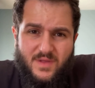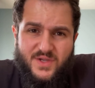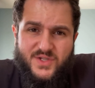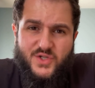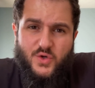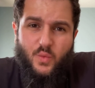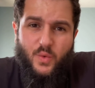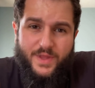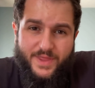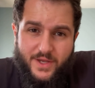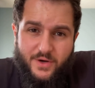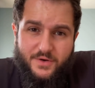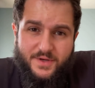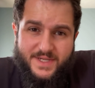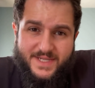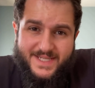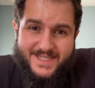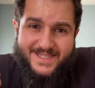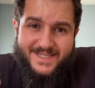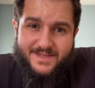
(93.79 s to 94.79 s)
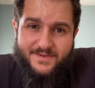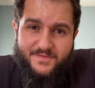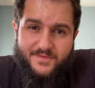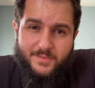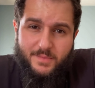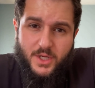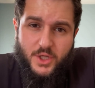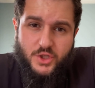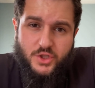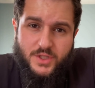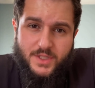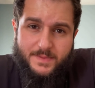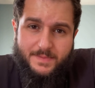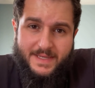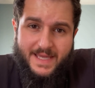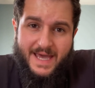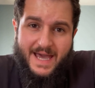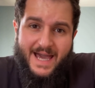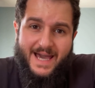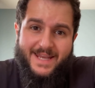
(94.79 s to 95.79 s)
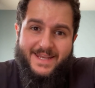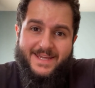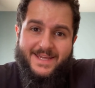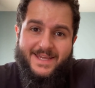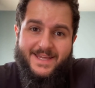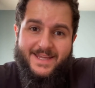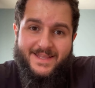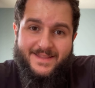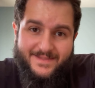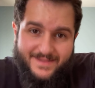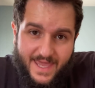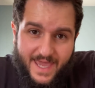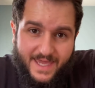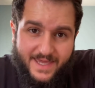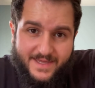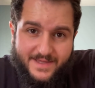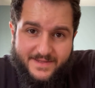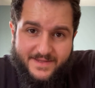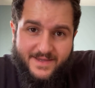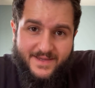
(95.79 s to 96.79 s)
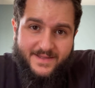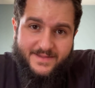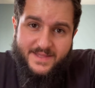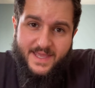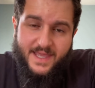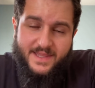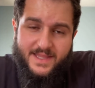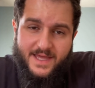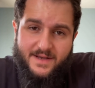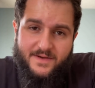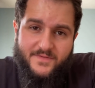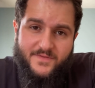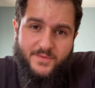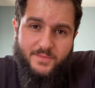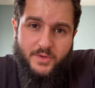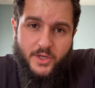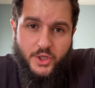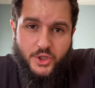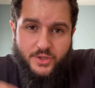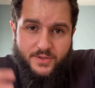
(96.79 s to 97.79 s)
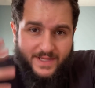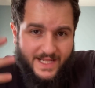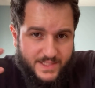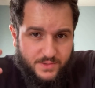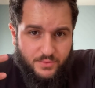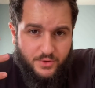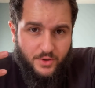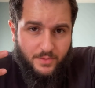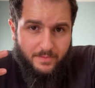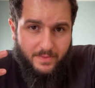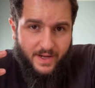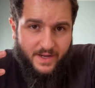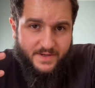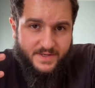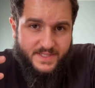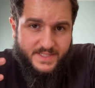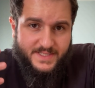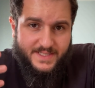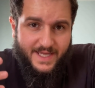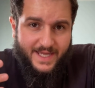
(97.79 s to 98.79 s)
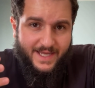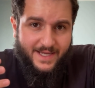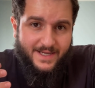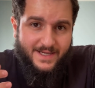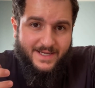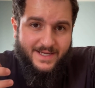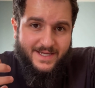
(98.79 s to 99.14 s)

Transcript: So when there is information to be had, take it. Take that information. That's what your mind is saying.